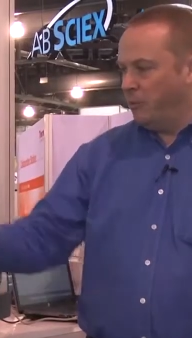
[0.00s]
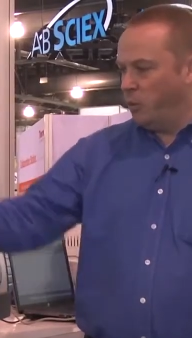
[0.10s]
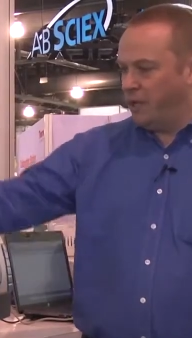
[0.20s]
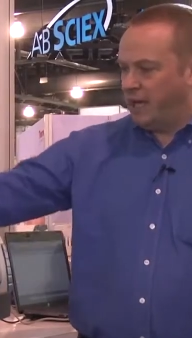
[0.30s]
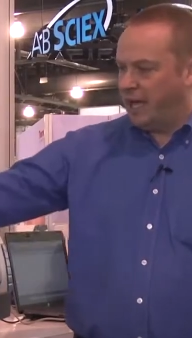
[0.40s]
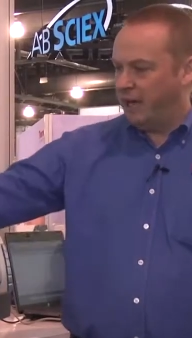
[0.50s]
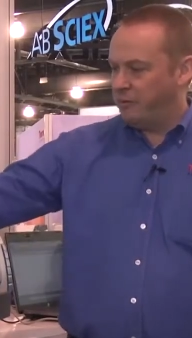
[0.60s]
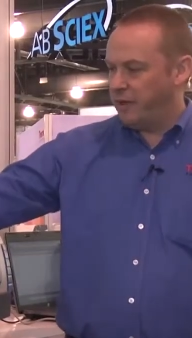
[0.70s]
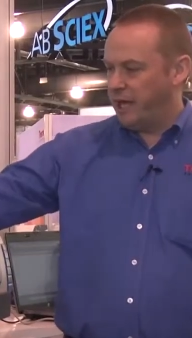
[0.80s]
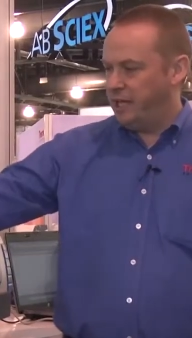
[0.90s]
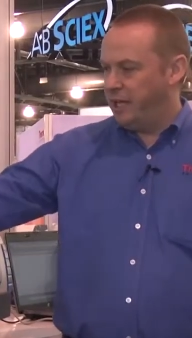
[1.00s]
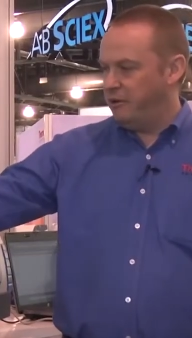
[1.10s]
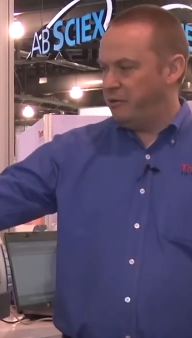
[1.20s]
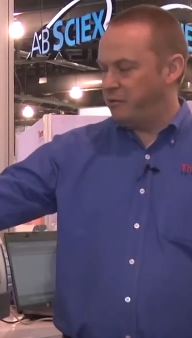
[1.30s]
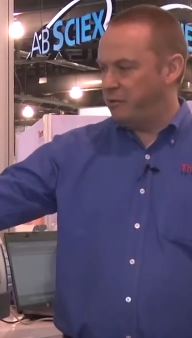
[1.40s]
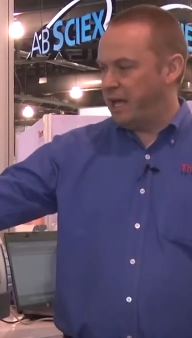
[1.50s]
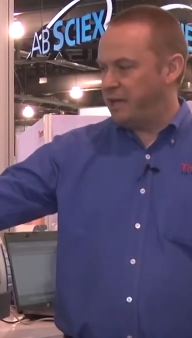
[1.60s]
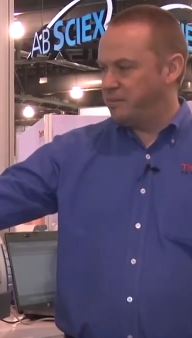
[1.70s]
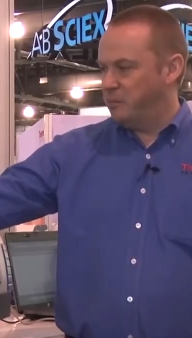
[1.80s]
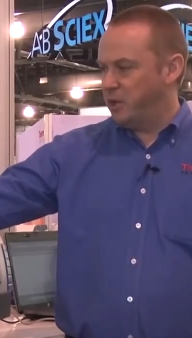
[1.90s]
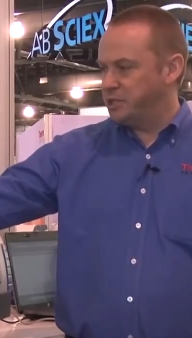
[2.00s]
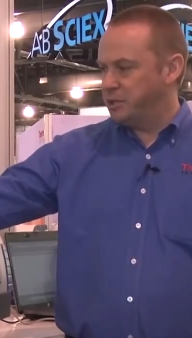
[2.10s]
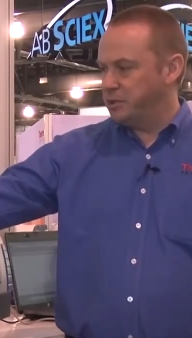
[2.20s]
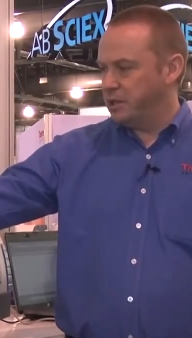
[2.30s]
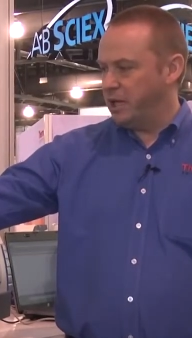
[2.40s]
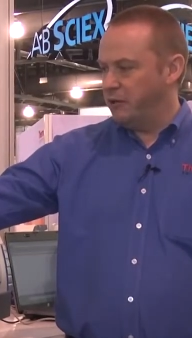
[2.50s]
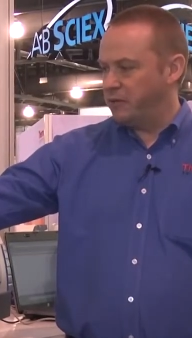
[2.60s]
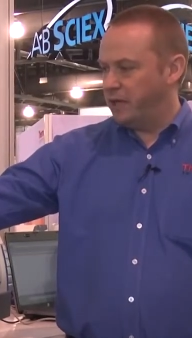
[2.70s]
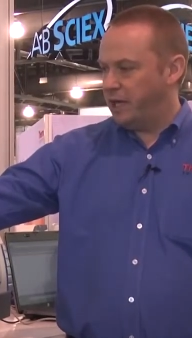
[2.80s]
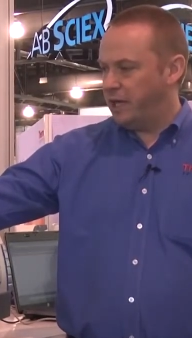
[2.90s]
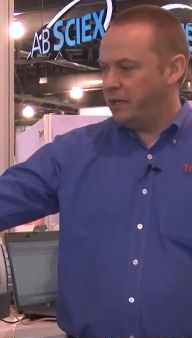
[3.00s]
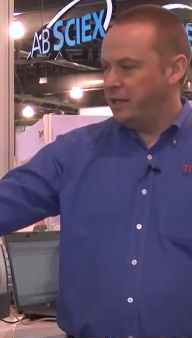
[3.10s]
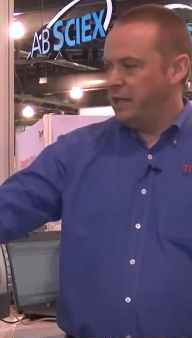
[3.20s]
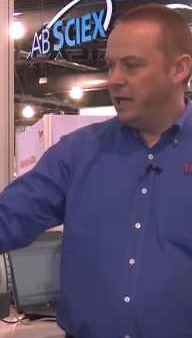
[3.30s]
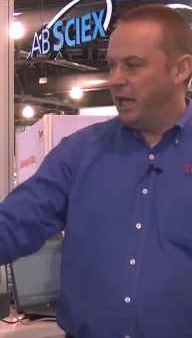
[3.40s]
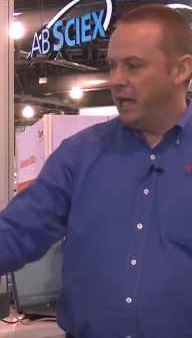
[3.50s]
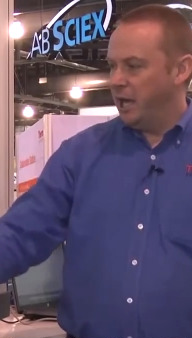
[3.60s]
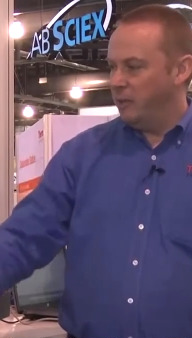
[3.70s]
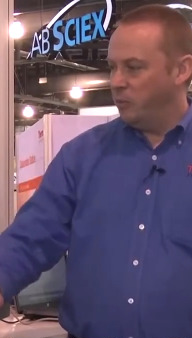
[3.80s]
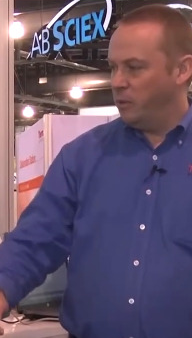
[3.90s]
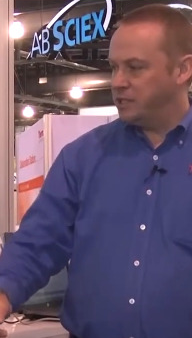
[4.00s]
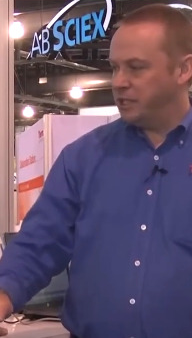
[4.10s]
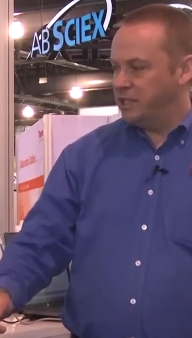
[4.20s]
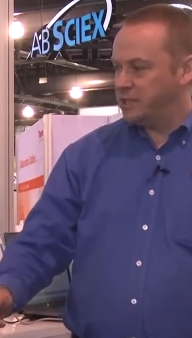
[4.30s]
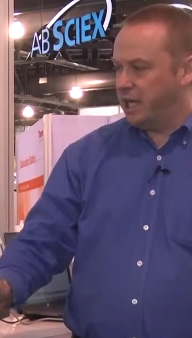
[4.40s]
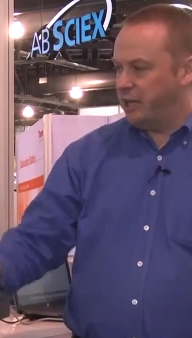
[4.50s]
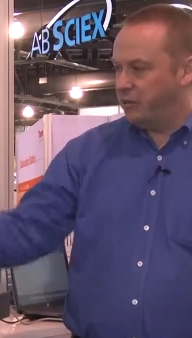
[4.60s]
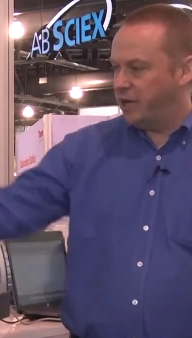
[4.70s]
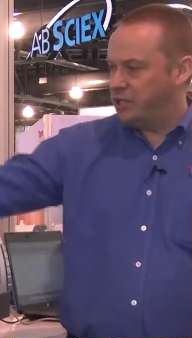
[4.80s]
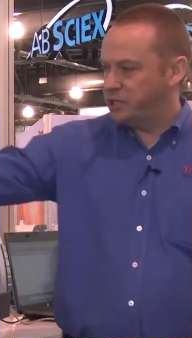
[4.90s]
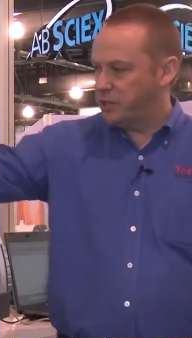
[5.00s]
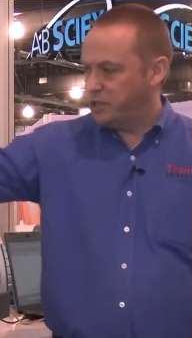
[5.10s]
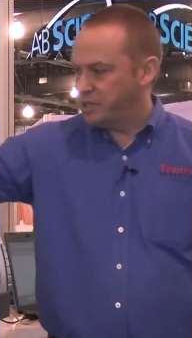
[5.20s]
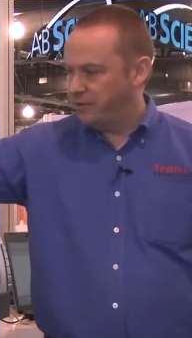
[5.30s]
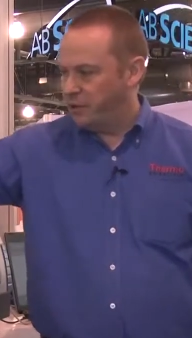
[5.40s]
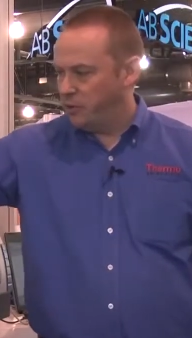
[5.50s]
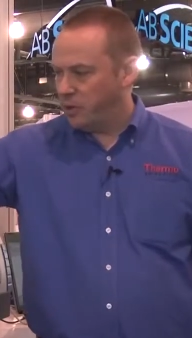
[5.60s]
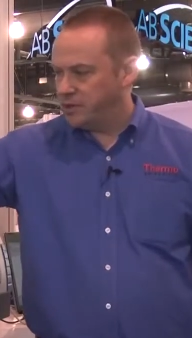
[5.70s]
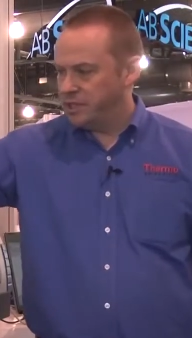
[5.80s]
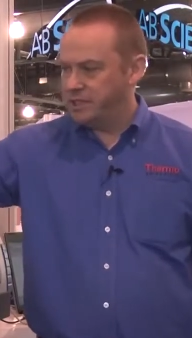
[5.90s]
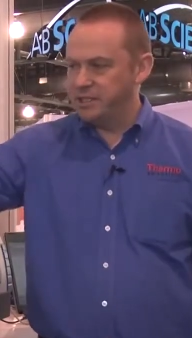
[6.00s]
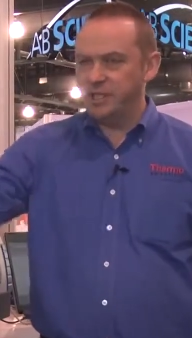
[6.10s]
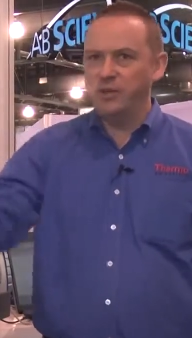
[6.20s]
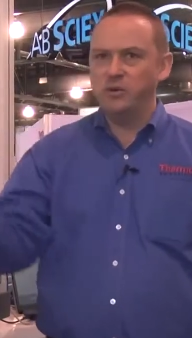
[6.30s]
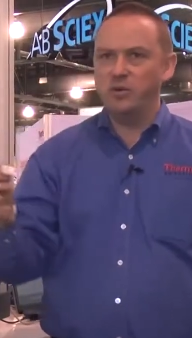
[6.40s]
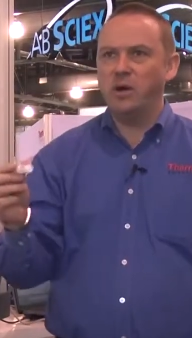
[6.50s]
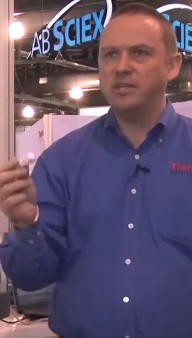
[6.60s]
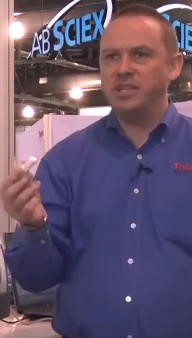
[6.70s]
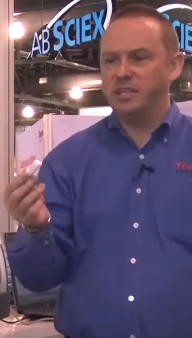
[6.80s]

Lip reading: We have a near-infrared module over here, which is a great choice if you're wanting to do quality